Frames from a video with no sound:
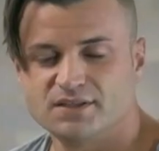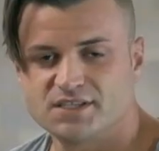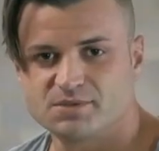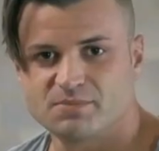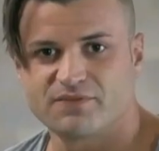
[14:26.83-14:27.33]

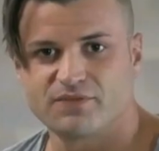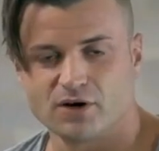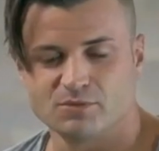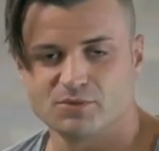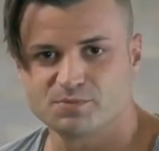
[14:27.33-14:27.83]
This is by
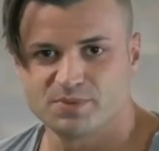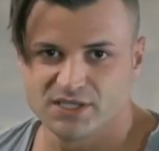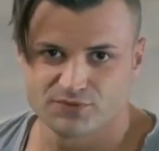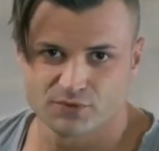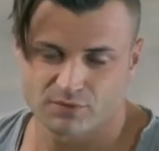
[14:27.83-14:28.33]
far the most
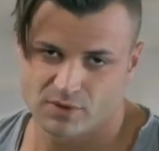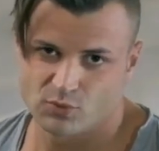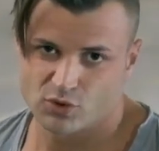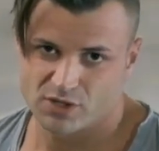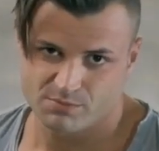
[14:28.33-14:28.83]
peaceful and
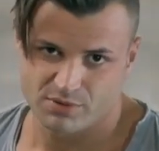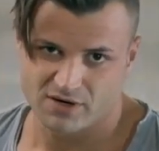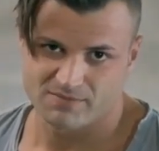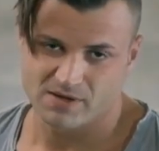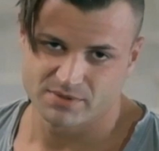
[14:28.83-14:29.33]
rewarding part
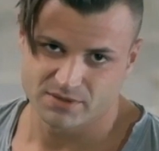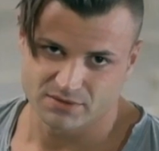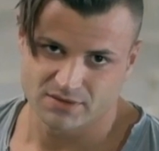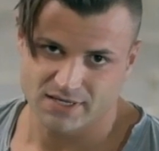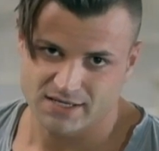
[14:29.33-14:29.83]
of my
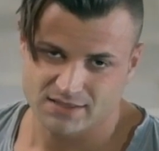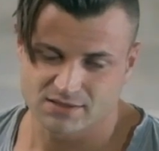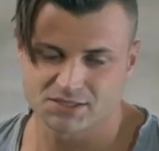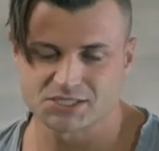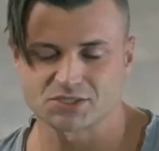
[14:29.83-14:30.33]
build. I get to
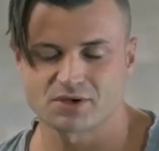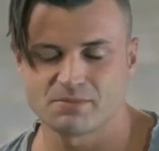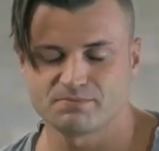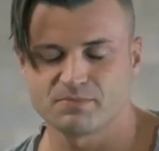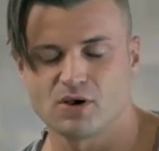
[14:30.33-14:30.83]
just scrape
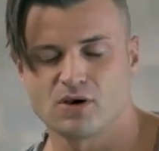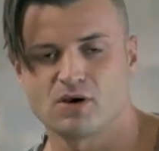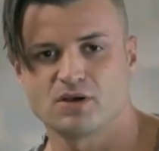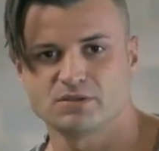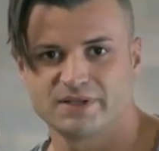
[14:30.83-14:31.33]

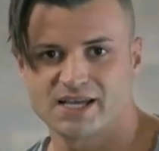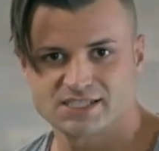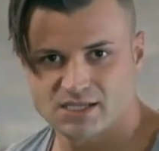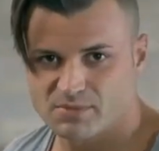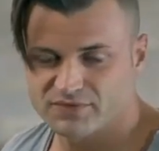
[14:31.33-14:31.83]
all the
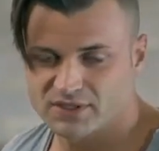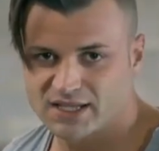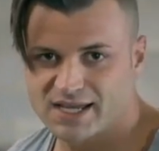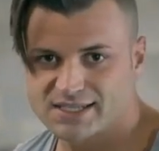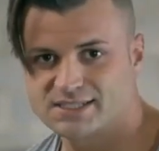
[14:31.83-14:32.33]
plastic dip off the
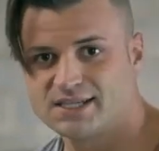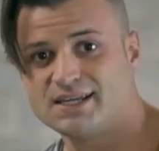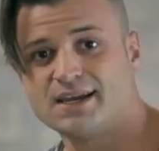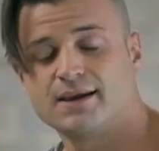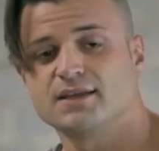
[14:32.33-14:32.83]
glass.
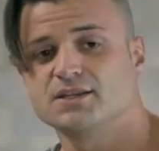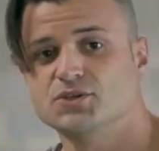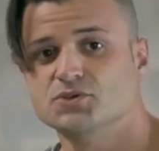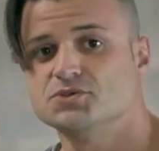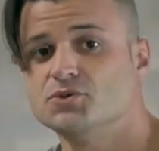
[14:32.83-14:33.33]
I like to
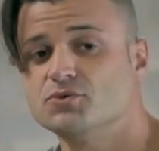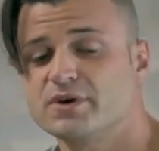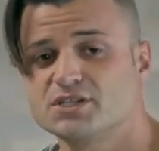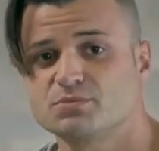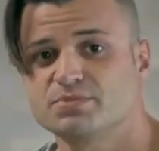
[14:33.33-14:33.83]
use new razor